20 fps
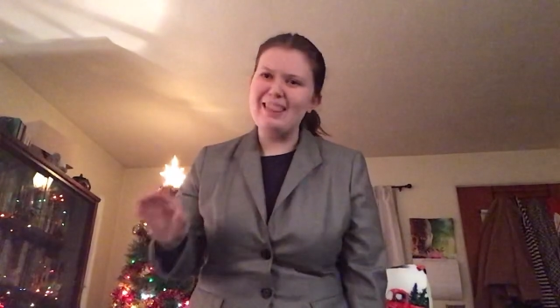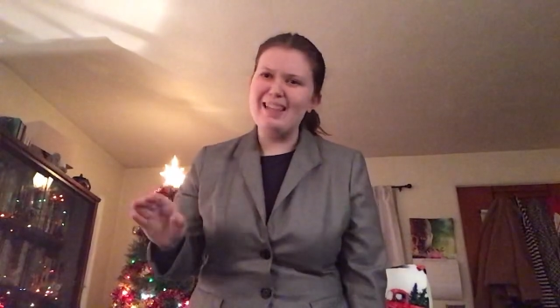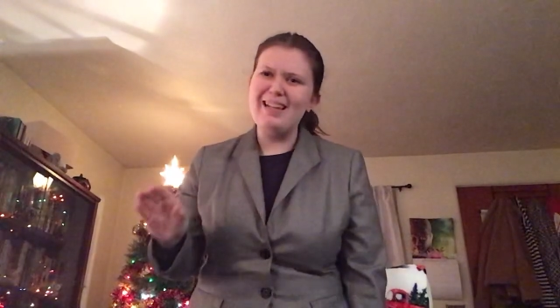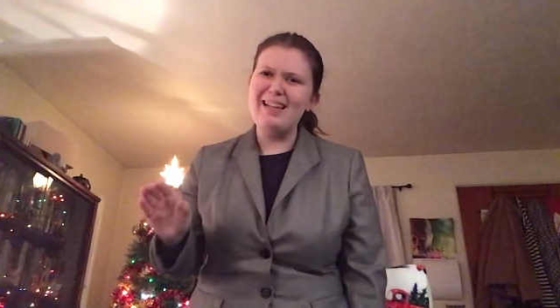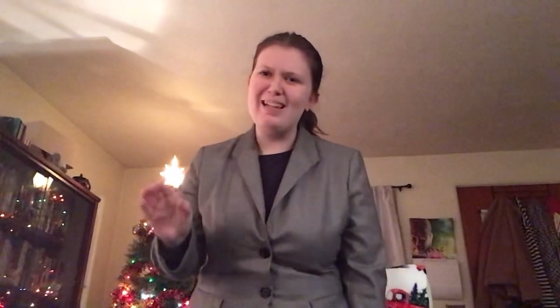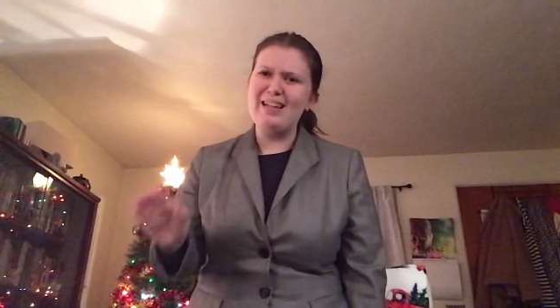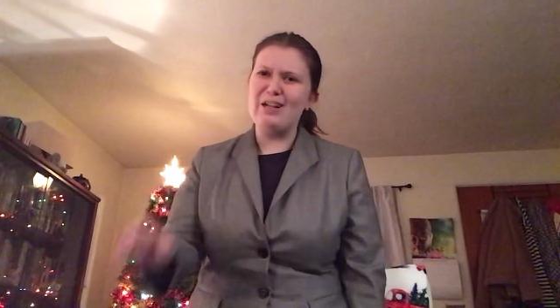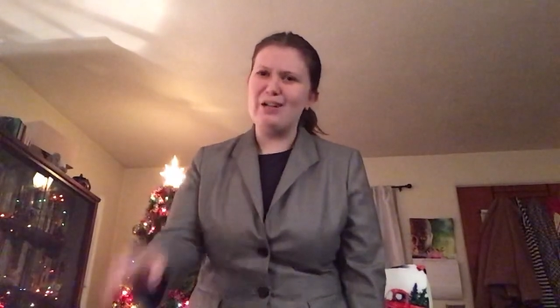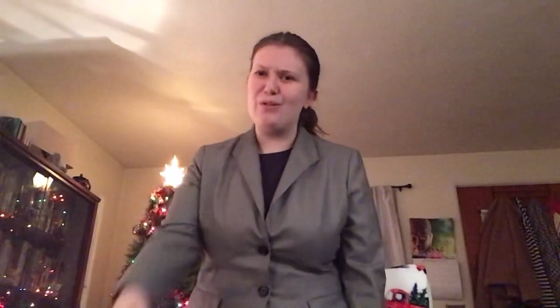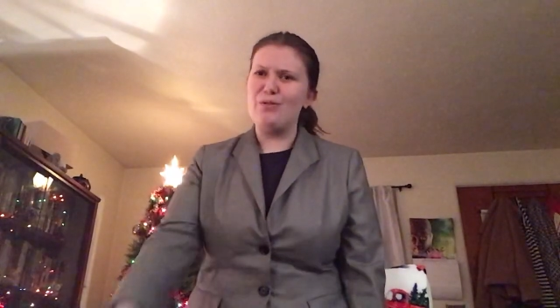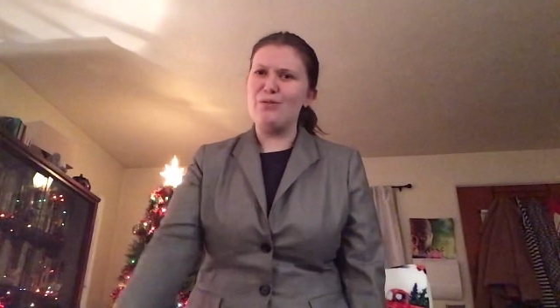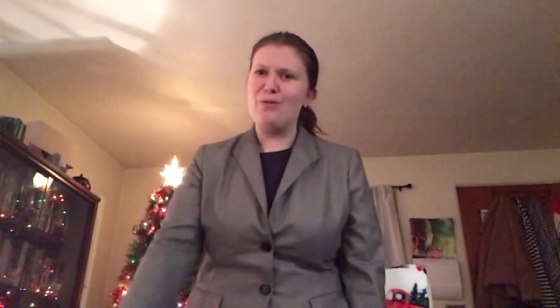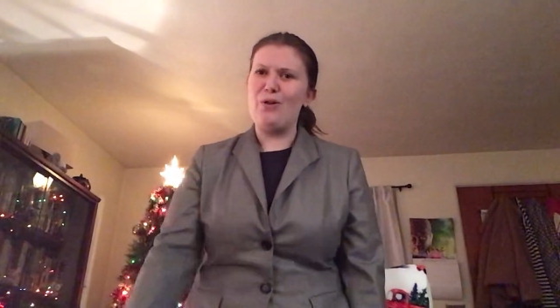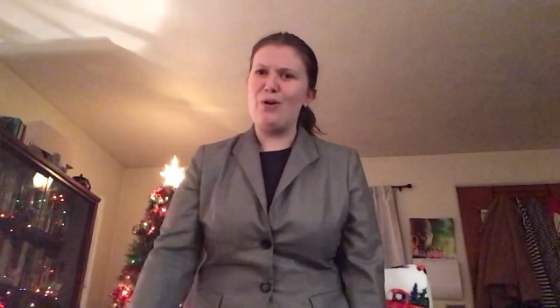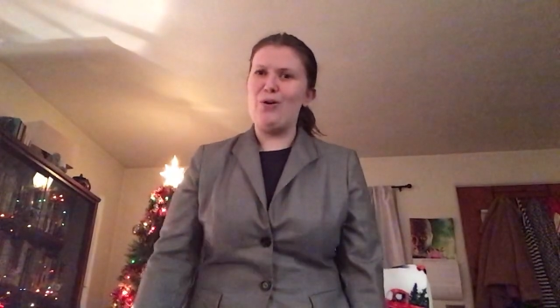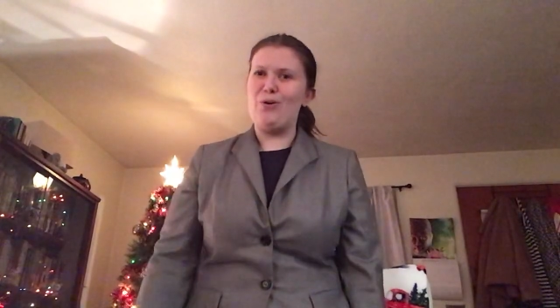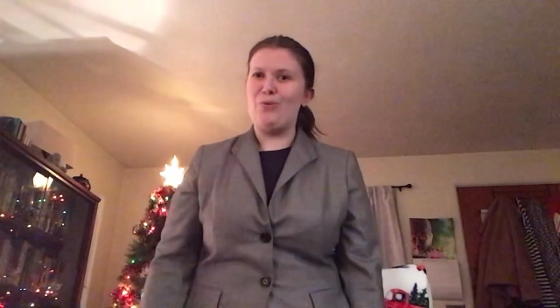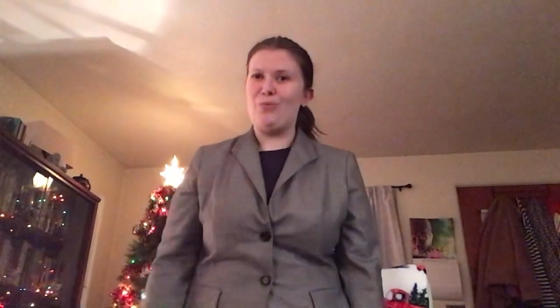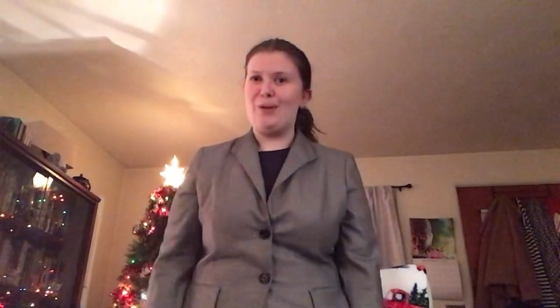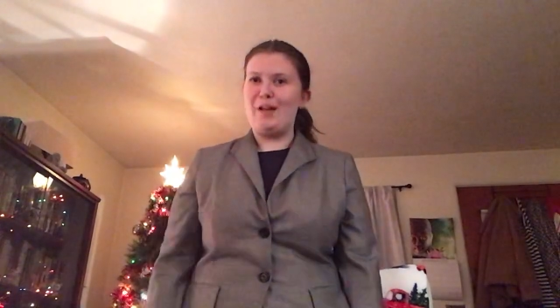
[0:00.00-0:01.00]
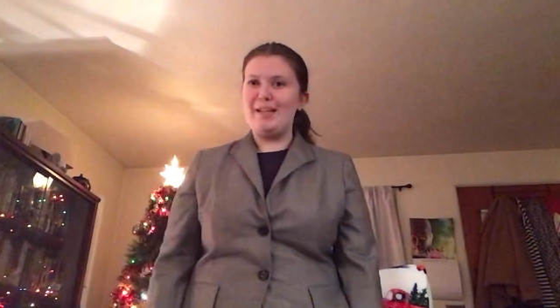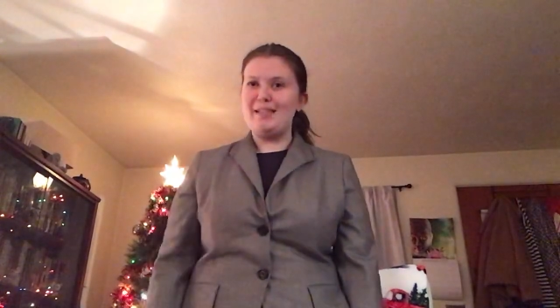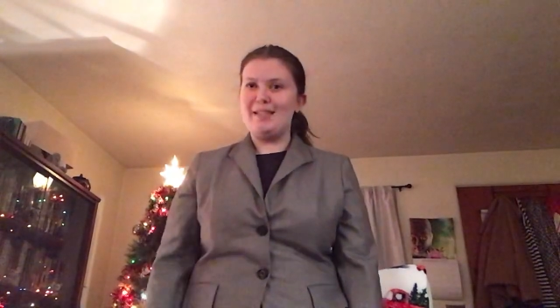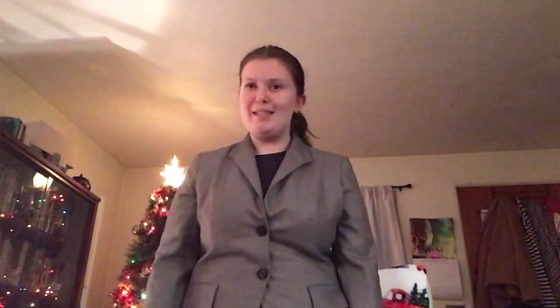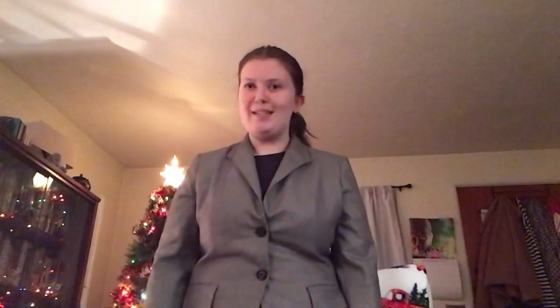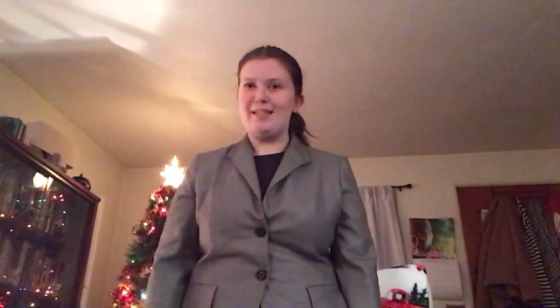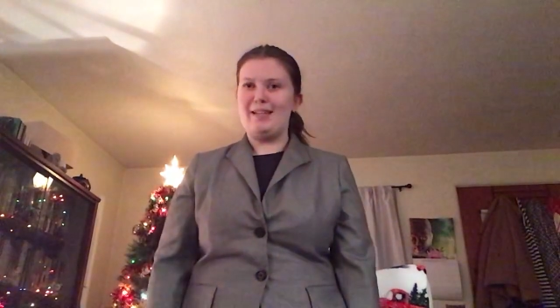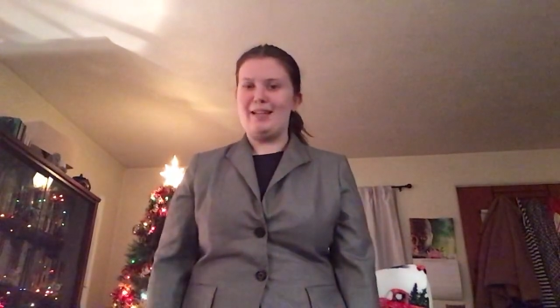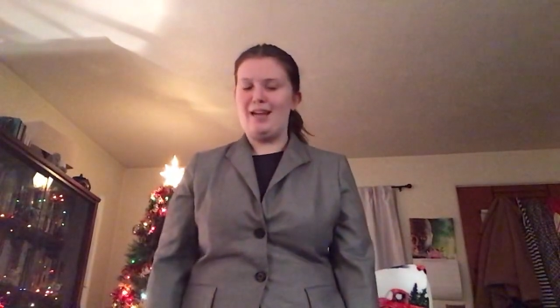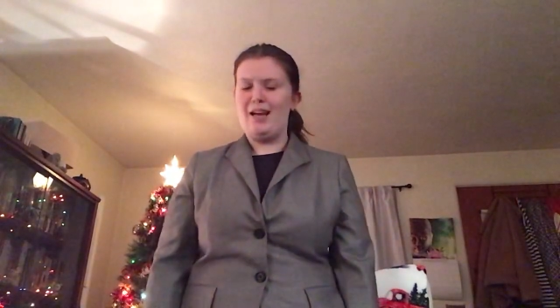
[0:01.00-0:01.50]
linear for all
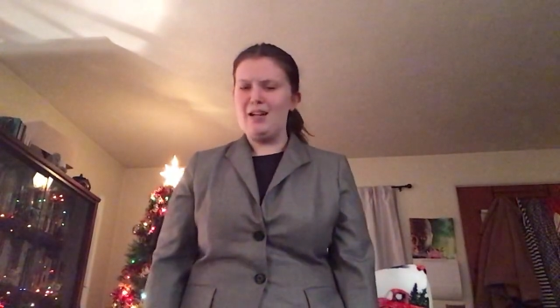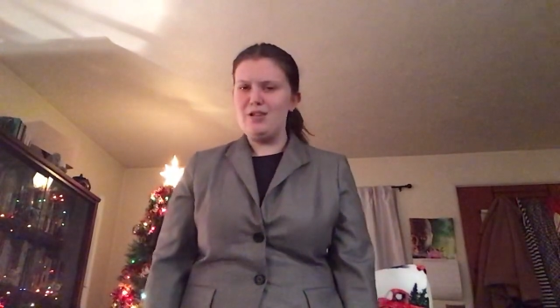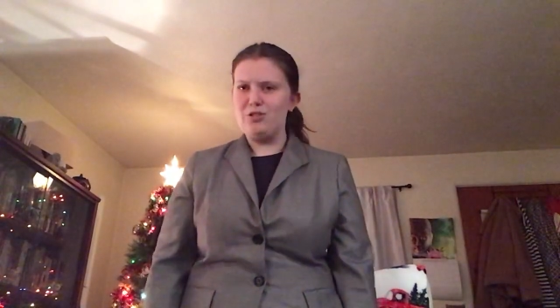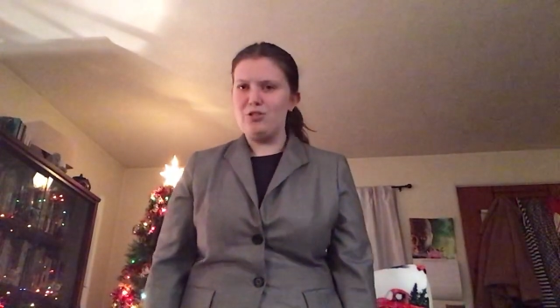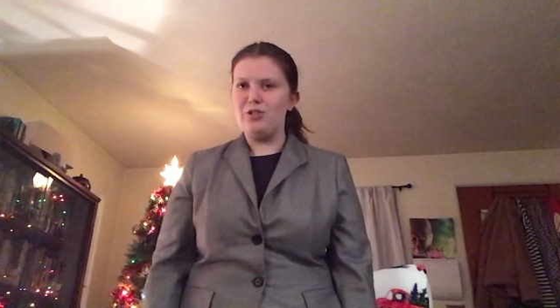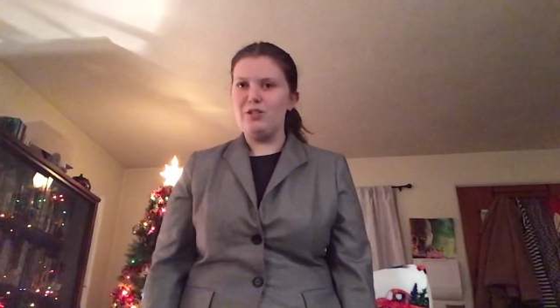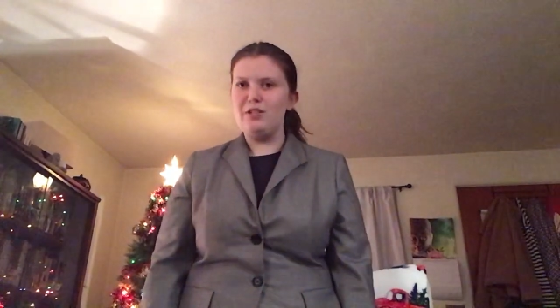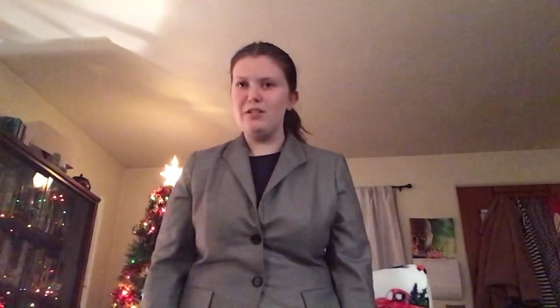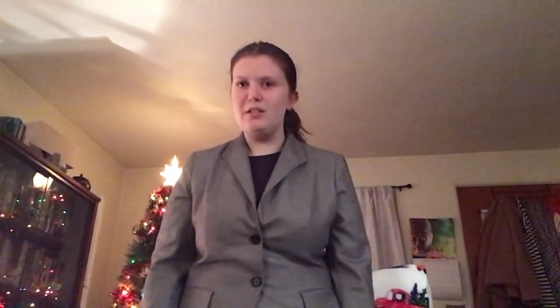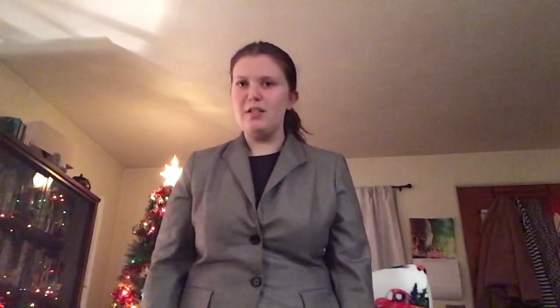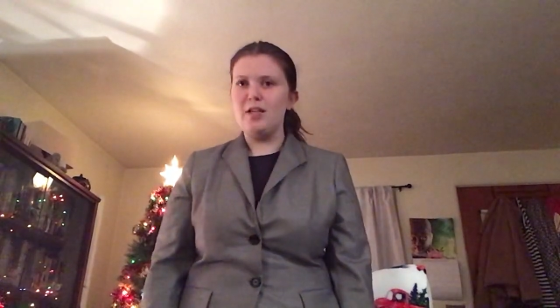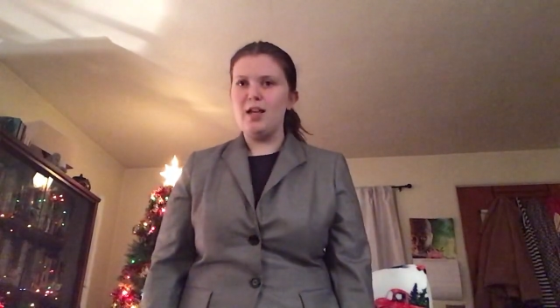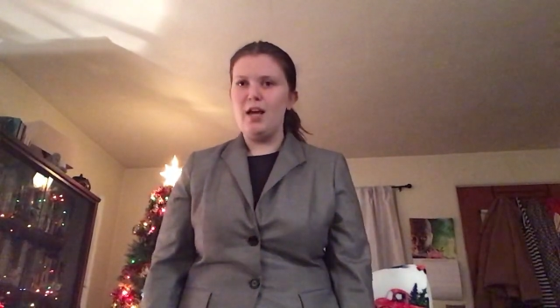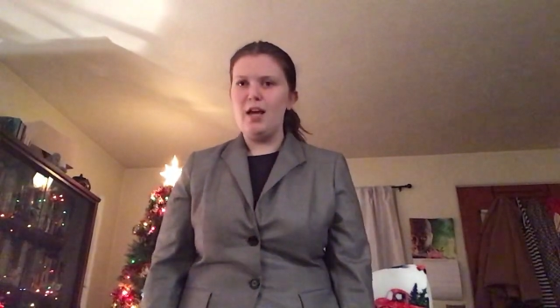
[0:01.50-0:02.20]
races and countries,